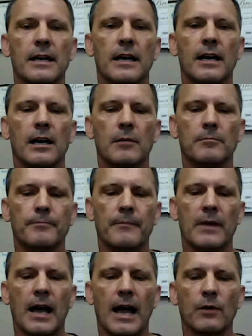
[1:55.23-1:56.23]

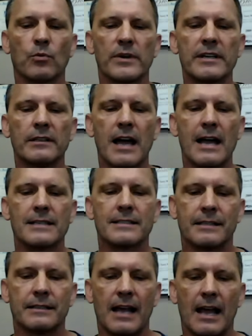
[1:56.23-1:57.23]
I
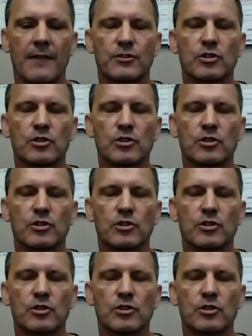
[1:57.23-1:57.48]
realized that I had